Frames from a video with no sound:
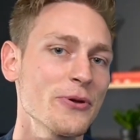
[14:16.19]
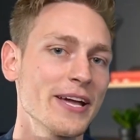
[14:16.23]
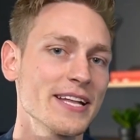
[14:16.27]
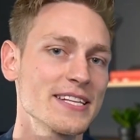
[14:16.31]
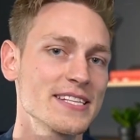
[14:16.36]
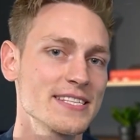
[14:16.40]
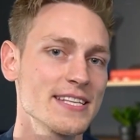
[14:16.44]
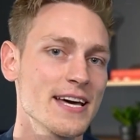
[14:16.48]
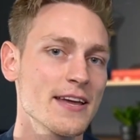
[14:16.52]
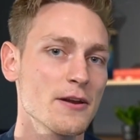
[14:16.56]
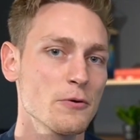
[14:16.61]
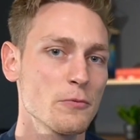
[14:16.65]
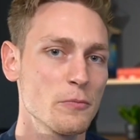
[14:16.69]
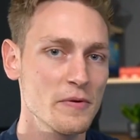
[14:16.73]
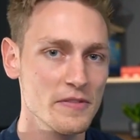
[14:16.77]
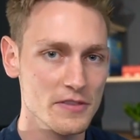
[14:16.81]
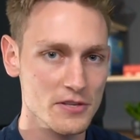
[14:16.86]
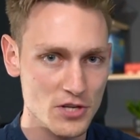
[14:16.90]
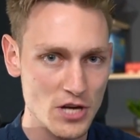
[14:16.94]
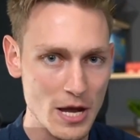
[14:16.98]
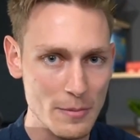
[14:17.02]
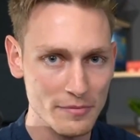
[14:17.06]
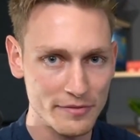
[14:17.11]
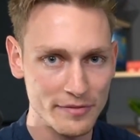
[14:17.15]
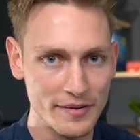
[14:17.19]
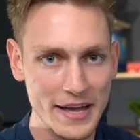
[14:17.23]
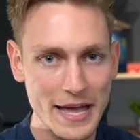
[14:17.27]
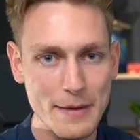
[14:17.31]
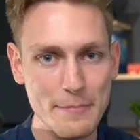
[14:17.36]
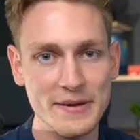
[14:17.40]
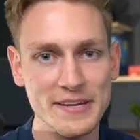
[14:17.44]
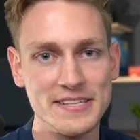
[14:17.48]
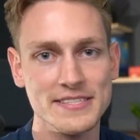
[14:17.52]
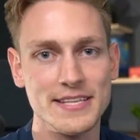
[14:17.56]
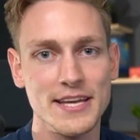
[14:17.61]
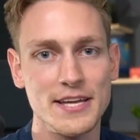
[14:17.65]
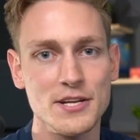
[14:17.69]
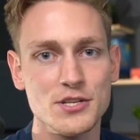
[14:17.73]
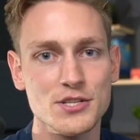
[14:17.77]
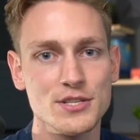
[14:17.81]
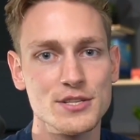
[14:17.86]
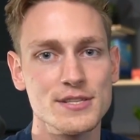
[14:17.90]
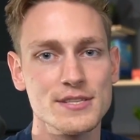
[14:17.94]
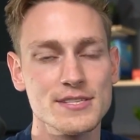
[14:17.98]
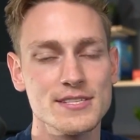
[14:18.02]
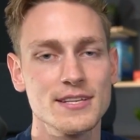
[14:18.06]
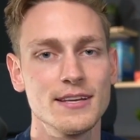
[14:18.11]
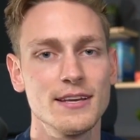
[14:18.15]
get started with Shopify app
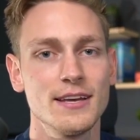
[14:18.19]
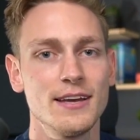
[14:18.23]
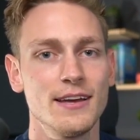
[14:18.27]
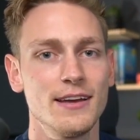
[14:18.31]
extensions.